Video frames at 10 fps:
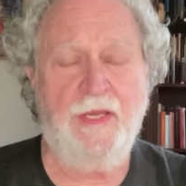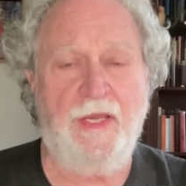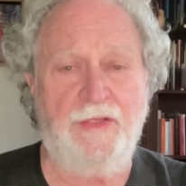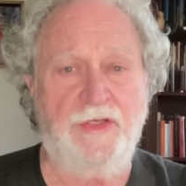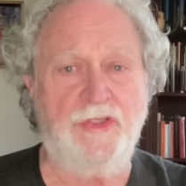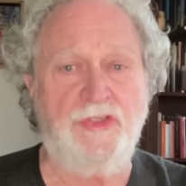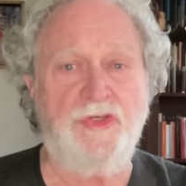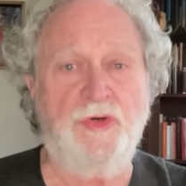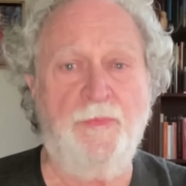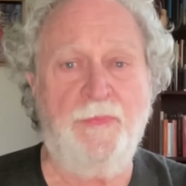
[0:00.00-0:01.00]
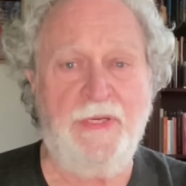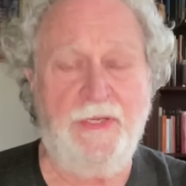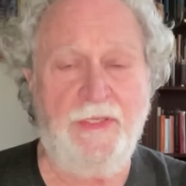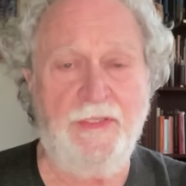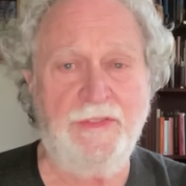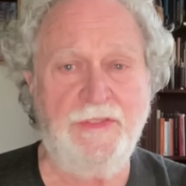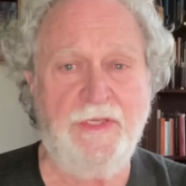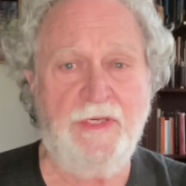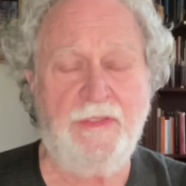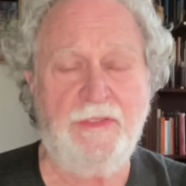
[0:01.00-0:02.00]
And there's Zoom meetings
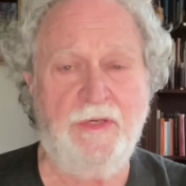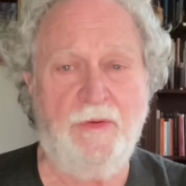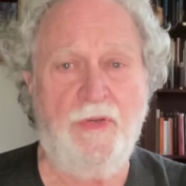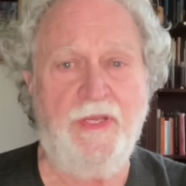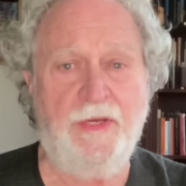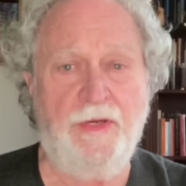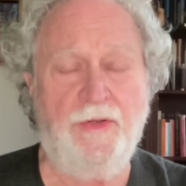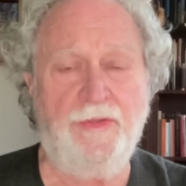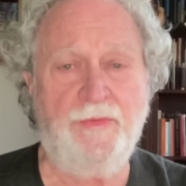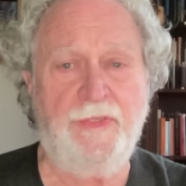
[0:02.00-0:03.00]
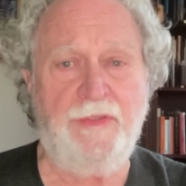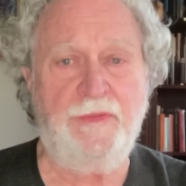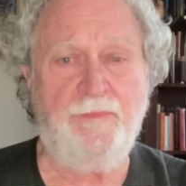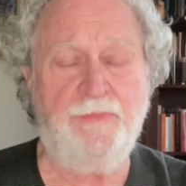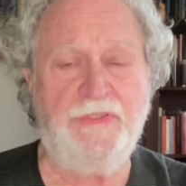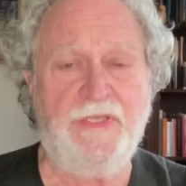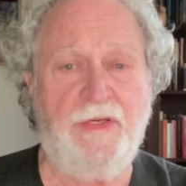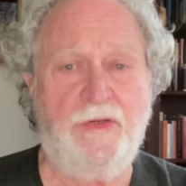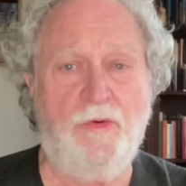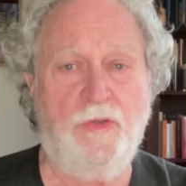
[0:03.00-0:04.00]
that we held. We put
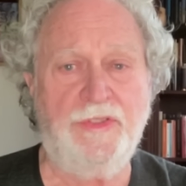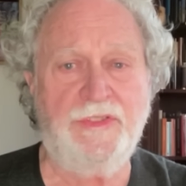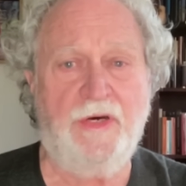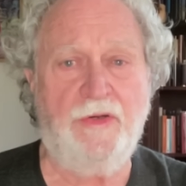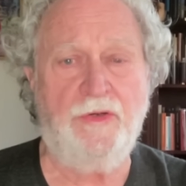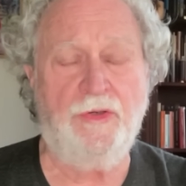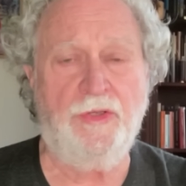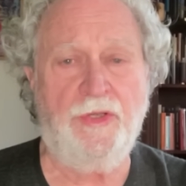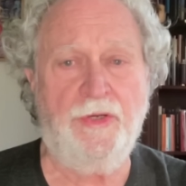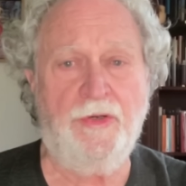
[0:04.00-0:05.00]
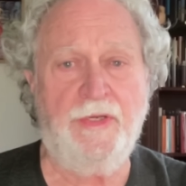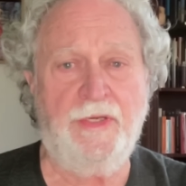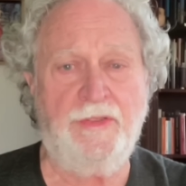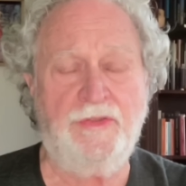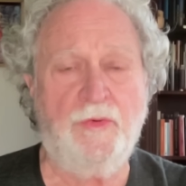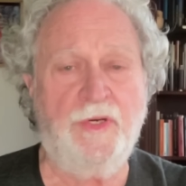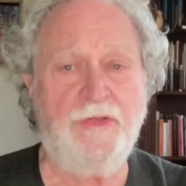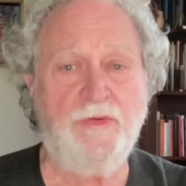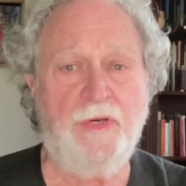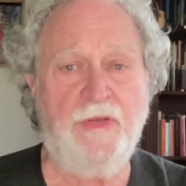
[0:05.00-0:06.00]
that course out earlier in
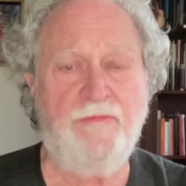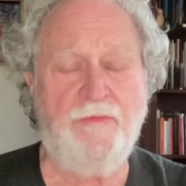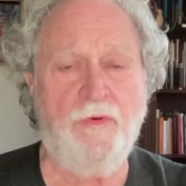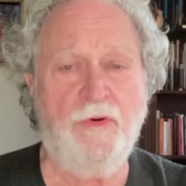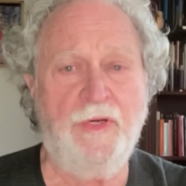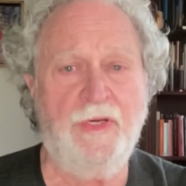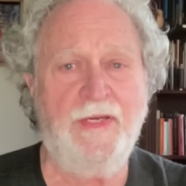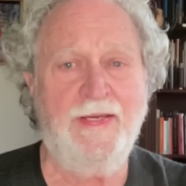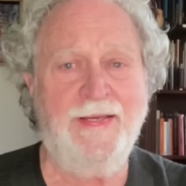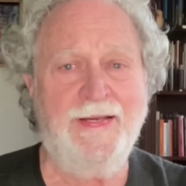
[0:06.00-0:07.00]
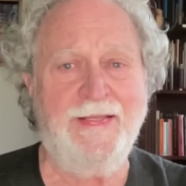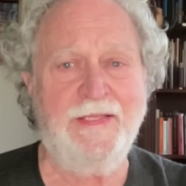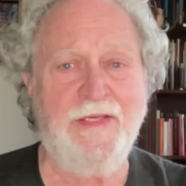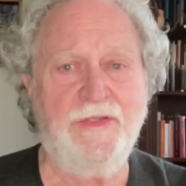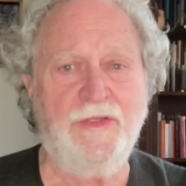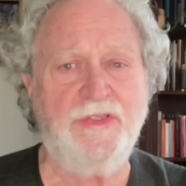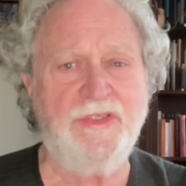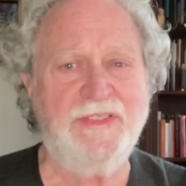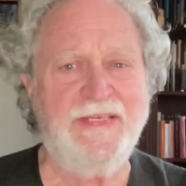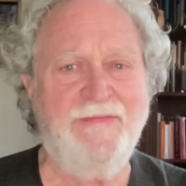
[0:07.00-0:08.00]
2024. And I think there's
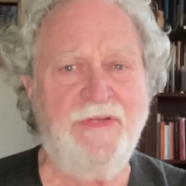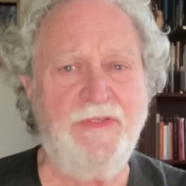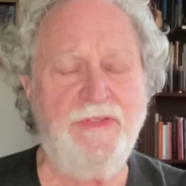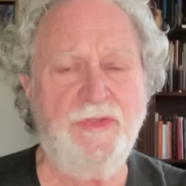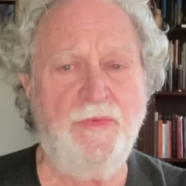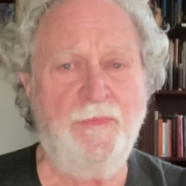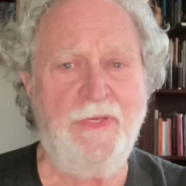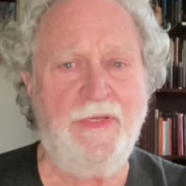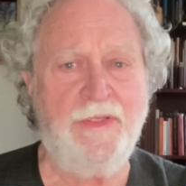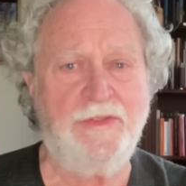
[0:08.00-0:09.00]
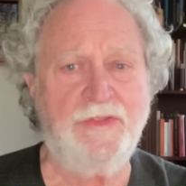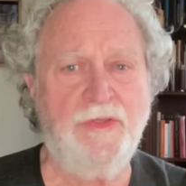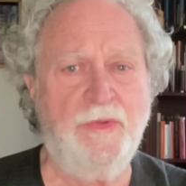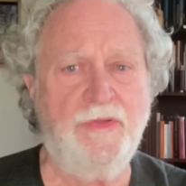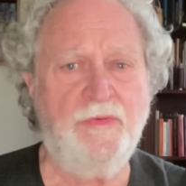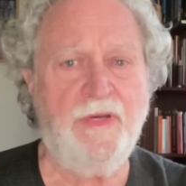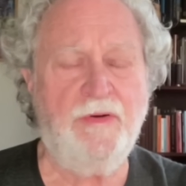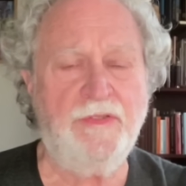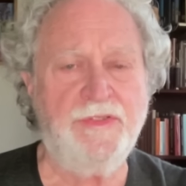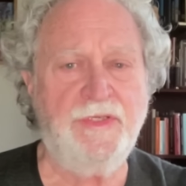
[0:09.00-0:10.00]
7 Zoom meetings, 2 and 3
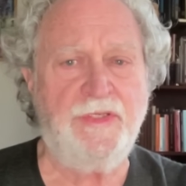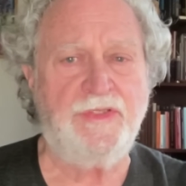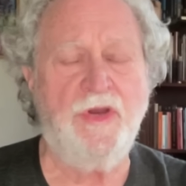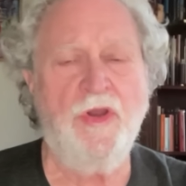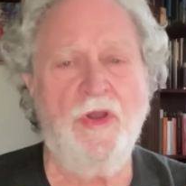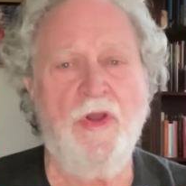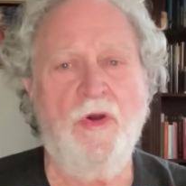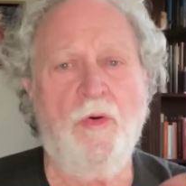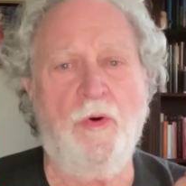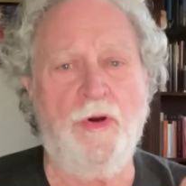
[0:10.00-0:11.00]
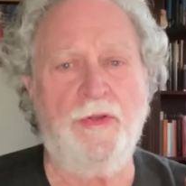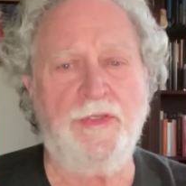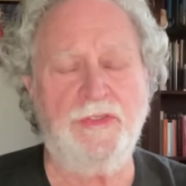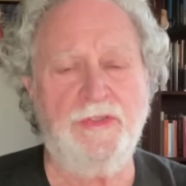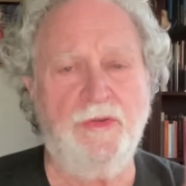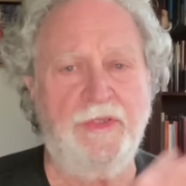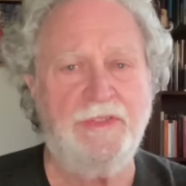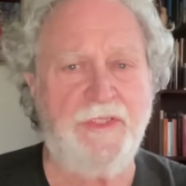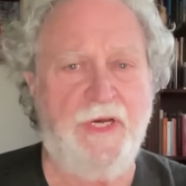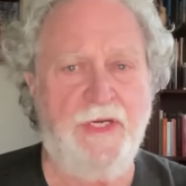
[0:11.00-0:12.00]
hours each, where the
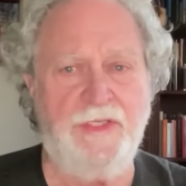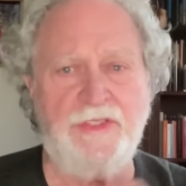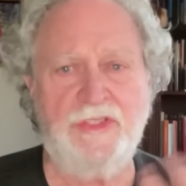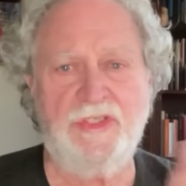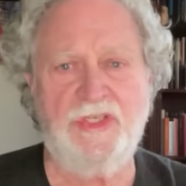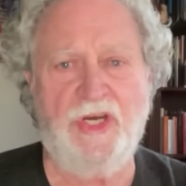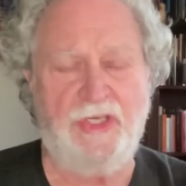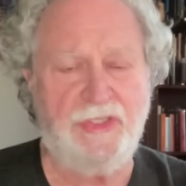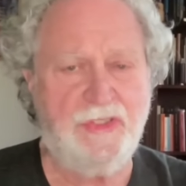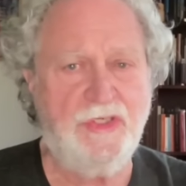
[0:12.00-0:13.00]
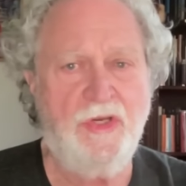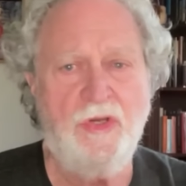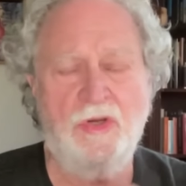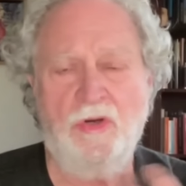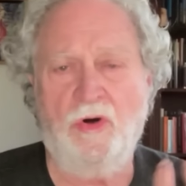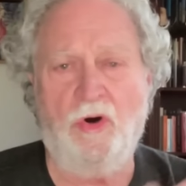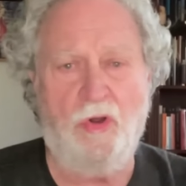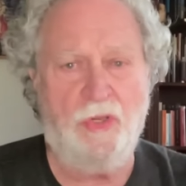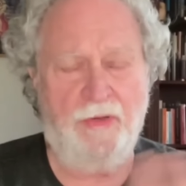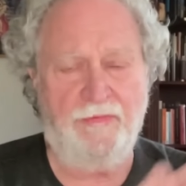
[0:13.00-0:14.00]
students and I discuss
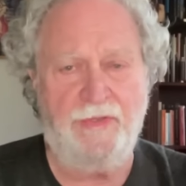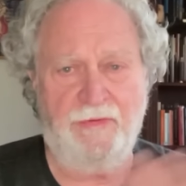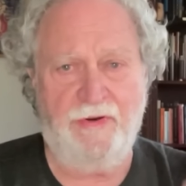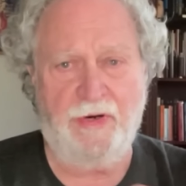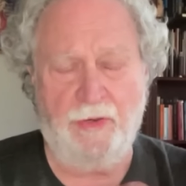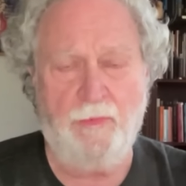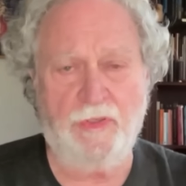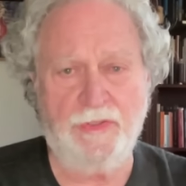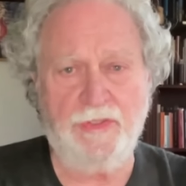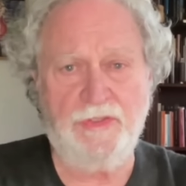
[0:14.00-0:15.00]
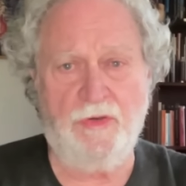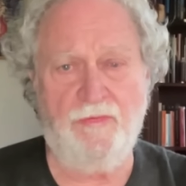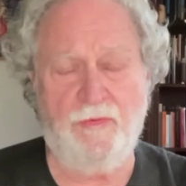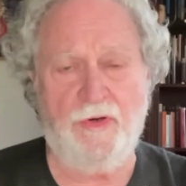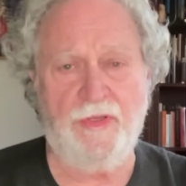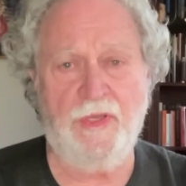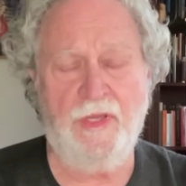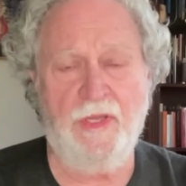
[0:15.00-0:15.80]
all of the variables and so forth.